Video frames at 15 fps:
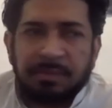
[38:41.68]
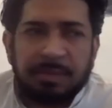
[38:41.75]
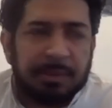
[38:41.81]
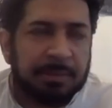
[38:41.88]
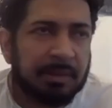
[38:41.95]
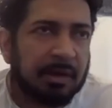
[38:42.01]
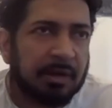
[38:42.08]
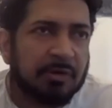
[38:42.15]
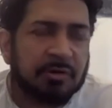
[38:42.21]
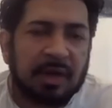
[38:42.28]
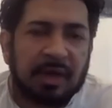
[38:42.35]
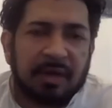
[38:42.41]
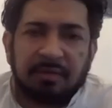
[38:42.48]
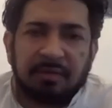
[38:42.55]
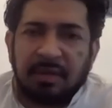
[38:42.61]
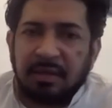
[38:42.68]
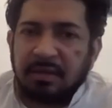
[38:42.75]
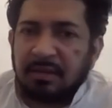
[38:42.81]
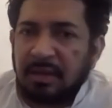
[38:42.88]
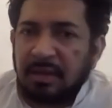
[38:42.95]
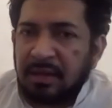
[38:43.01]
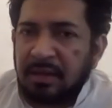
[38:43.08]
People are
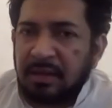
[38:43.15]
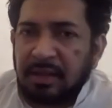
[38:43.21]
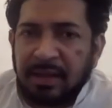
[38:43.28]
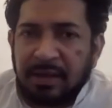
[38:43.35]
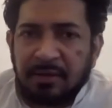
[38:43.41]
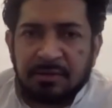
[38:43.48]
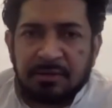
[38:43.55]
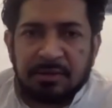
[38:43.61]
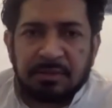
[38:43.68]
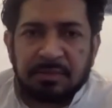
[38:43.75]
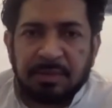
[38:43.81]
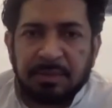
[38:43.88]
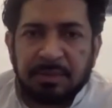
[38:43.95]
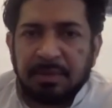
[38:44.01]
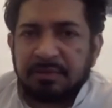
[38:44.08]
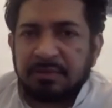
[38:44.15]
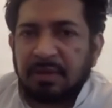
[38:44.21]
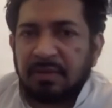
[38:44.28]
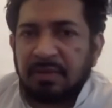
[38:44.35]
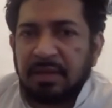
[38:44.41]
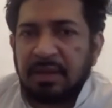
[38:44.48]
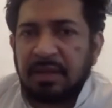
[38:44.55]
traveling in and out. People are
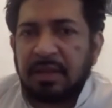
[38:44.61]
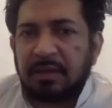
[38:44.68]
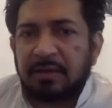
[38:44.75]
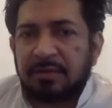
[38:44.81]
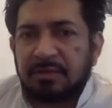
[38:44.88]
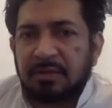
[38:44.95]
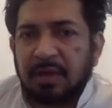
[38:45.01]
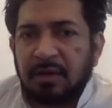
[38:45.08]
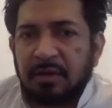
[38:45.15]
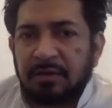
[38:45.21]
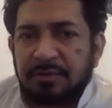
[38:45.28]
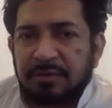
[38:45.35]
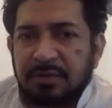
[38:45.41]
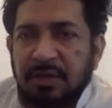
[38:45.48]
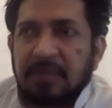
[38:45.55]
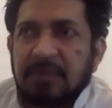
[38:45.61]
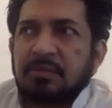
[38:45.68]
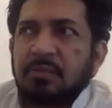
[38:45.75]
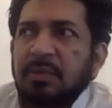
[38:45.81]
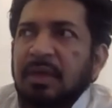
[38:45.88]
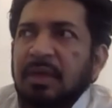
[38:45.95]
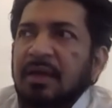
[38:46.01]
traveling in and out of states.